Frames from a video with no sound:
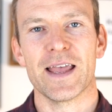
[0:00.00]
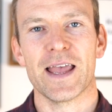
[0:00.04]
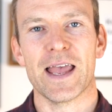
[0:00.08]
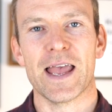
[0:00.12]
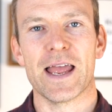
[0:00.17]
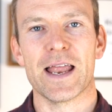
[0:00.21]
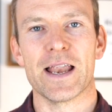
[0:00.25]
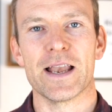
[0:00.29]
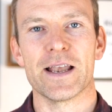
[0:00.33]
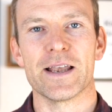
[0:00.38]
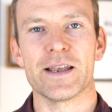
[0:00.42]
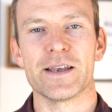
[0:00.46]

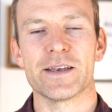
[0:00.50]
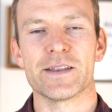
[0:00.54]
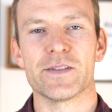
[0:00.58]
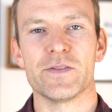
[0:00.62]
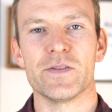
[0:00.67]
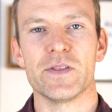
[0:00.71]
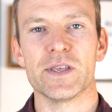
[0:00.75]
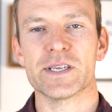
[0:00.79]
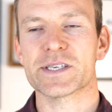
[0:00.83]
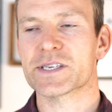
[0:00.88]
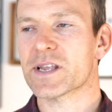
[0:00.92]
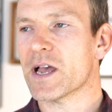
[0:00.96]
And
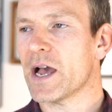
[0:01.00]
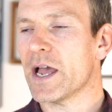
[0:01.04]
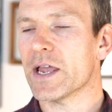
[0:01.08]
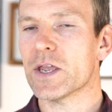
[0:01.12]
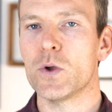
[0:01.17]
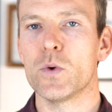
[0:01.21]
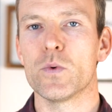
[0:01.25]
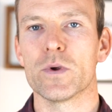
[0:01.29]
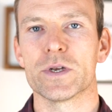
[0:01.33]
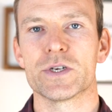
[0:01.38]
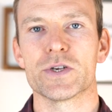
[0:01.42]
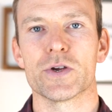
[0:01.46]
this guy
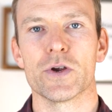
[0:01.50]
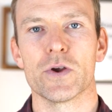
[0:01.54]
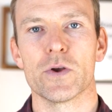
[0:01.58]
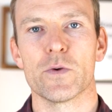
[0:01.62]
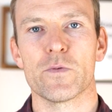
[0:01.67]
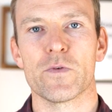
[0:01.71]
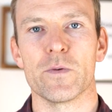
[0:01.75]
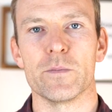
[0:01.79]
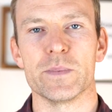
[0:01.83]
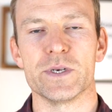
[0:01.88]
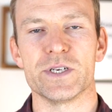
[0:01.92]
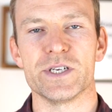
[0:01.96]
who returned
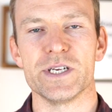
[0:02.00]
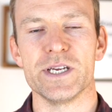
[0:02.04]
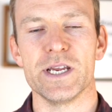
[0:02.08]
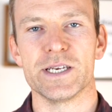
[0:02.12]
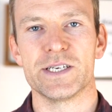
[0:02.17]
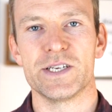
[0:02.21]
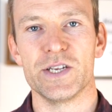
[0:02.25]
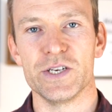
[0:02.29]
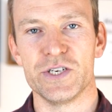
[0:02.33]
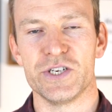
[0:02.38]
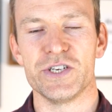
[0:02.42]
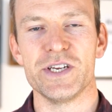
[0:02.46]
to
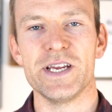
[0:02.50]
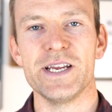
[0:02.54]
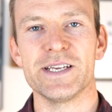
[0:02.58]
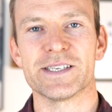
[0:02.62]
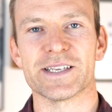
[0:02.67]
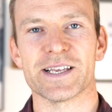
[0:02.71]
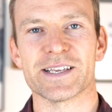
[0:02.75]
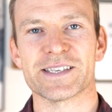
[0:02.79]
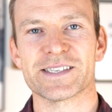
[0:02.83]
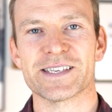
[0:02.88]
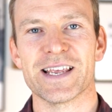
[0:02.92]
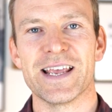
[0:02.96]

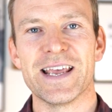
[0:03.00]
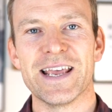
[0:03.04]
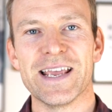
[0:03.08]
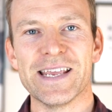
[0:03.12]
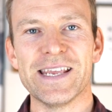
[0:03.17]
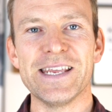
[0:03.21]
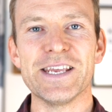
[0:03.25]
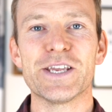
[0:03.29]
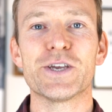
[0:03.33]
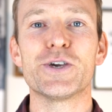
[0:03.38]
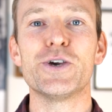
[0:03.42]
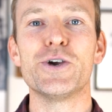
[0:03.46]
Jesus,
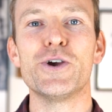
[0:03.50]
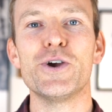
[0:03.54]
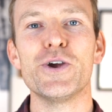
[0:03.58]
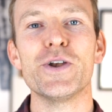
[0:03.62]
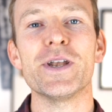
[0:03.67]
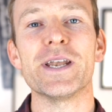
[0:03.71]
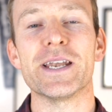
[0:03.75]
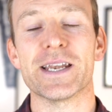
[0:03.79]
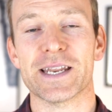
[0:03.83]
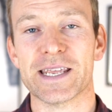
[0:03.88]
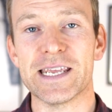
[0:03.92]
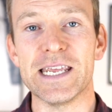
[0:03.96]
he
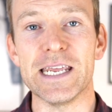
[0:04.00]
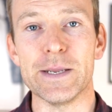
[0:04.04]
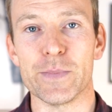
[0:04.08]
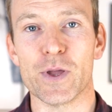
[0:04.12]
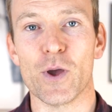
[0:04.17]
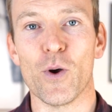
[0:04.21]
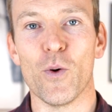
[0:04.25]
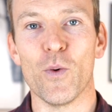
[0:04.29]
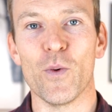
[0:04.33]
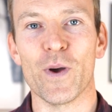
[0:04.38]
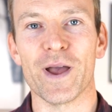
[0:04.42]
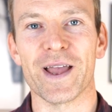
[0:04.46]
couldn't keep
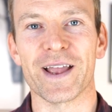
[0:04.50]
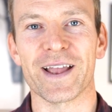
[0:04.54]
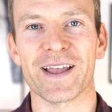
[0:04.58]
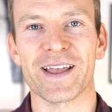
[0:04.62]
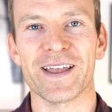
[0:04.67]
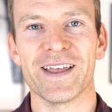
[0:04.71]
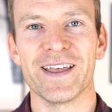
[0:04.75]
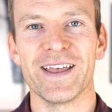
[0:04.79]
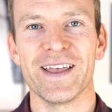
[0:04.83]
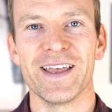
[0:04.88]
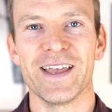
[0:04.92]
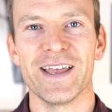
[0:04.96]
going
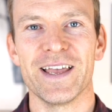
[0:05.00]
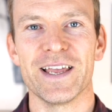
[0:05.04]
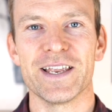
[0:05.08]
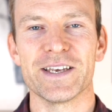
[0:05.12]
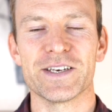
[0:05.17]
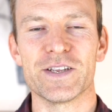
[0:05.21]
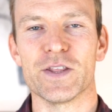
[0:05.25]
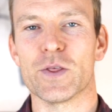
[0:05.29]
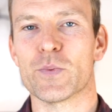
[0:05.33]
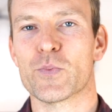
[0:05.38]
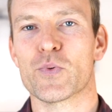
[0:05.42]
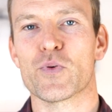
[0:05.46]

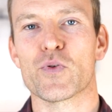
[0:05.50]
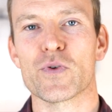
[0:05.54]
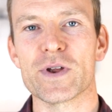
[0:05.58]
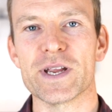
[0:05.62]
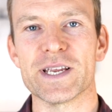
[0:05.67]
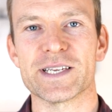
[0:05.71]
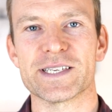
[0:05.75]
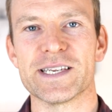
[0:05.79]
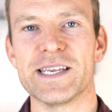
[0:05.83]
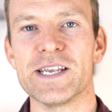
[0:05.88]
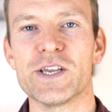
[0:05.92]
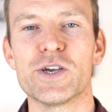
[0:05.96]
to the
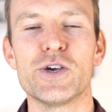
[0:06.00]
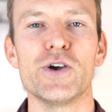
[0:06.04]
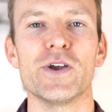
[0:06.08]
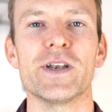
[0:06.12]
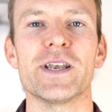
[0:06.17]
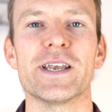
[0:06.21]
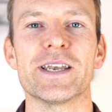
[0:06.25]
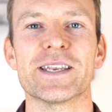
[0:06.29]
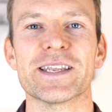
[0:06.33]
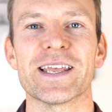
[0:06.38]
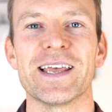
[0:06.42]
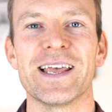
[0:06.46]
priest. He
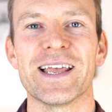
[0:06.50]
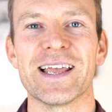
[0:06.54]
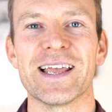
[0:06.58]
couldn't